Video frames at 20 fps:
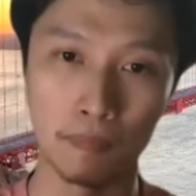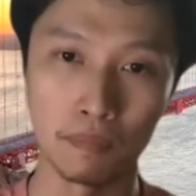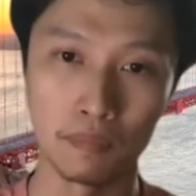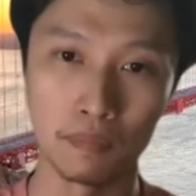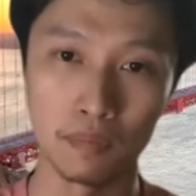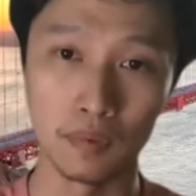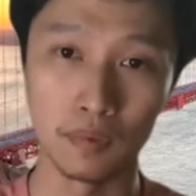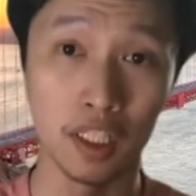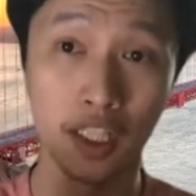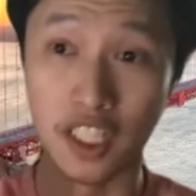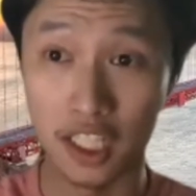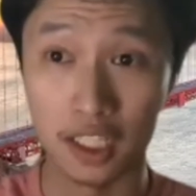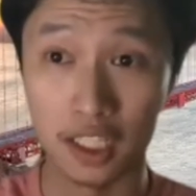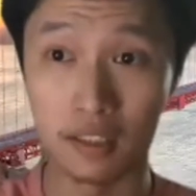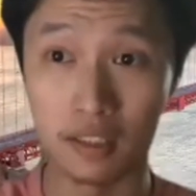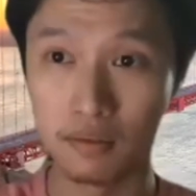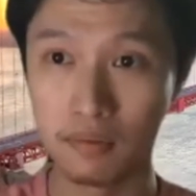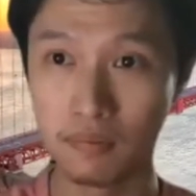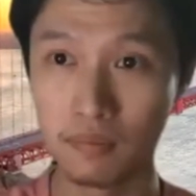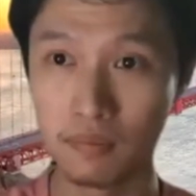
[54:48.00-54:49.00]
legit
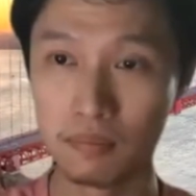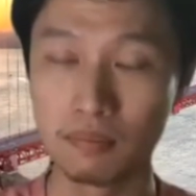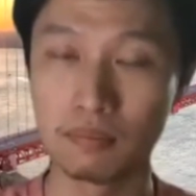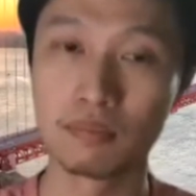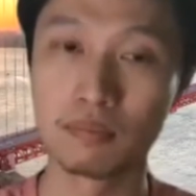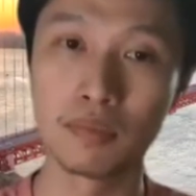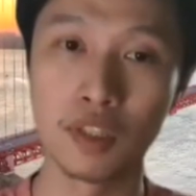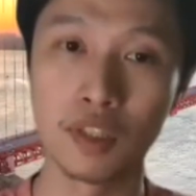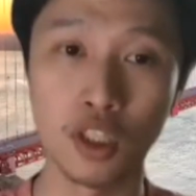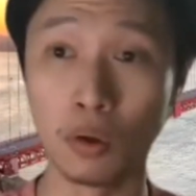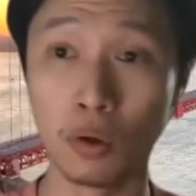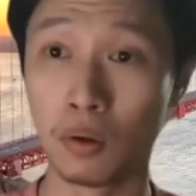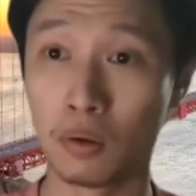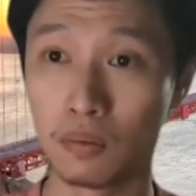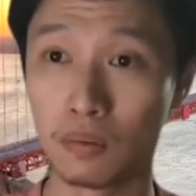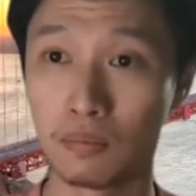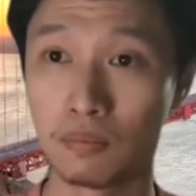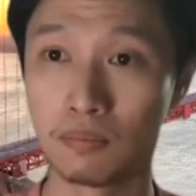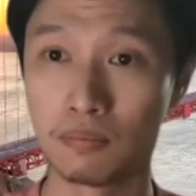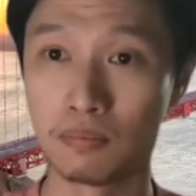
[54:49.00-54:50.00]
school,
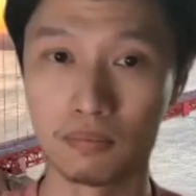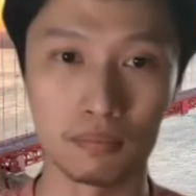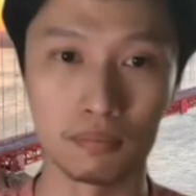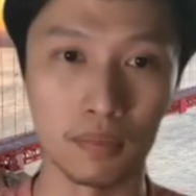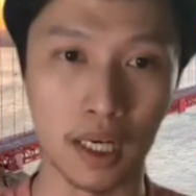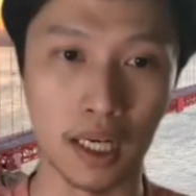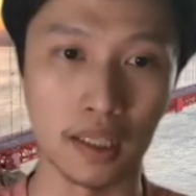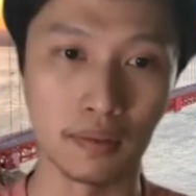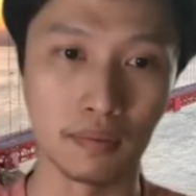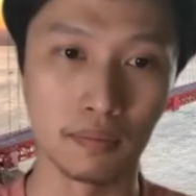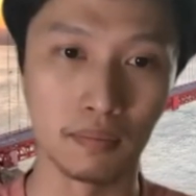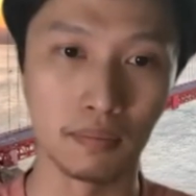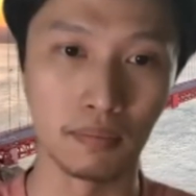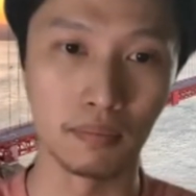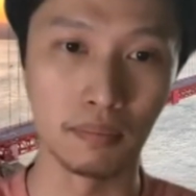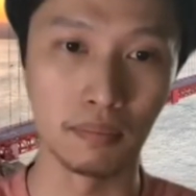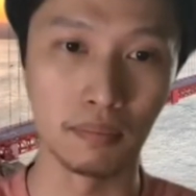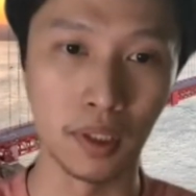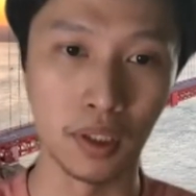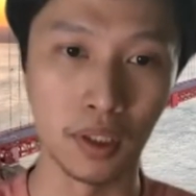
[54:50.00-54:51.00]
right?
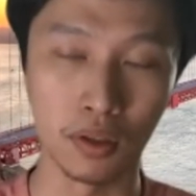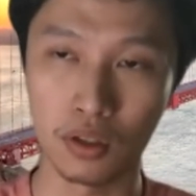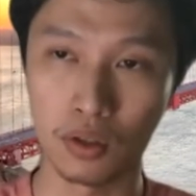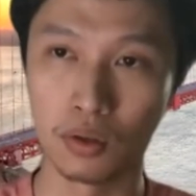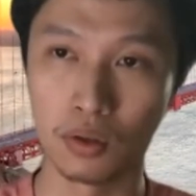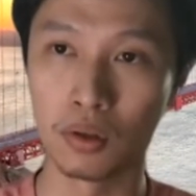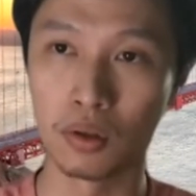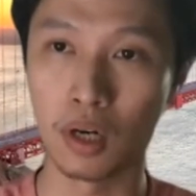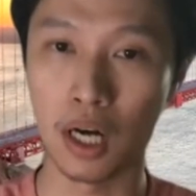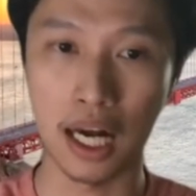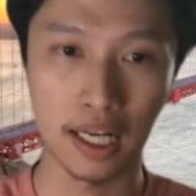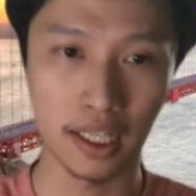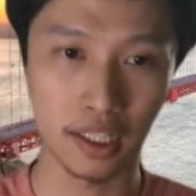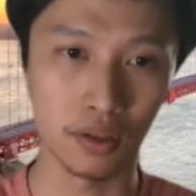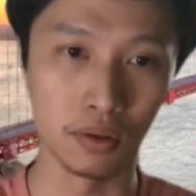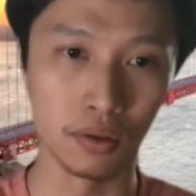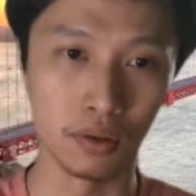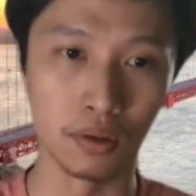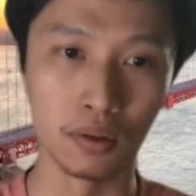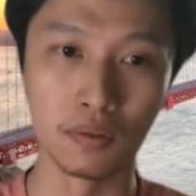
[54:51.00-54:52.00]
Middle school, high
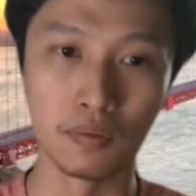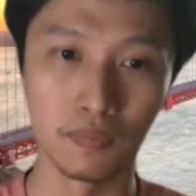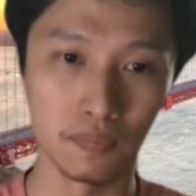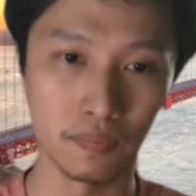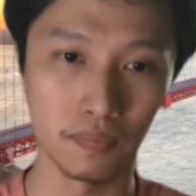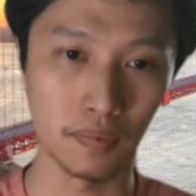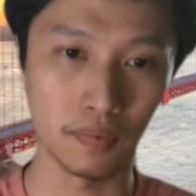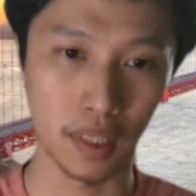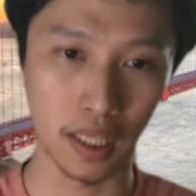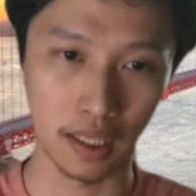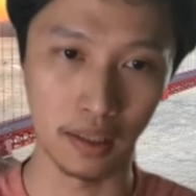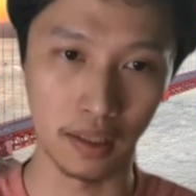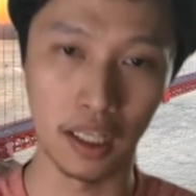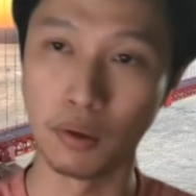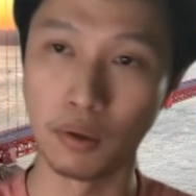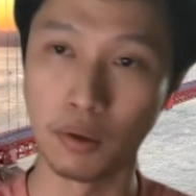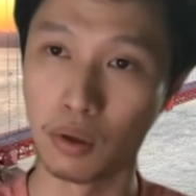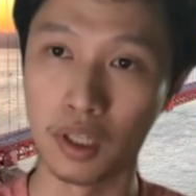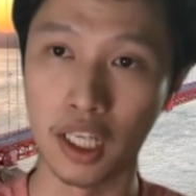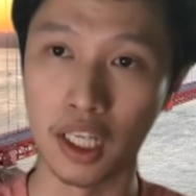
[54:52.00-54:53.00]
school, then they
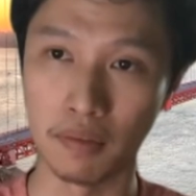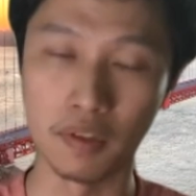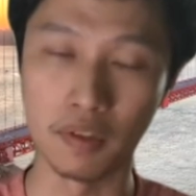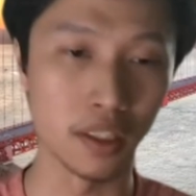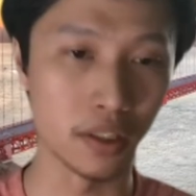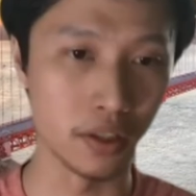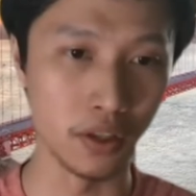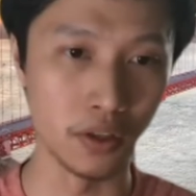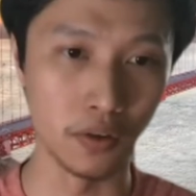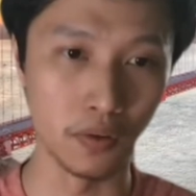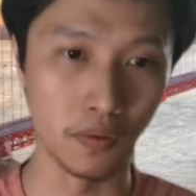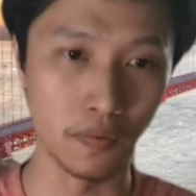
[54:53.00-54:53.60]
will give it to you.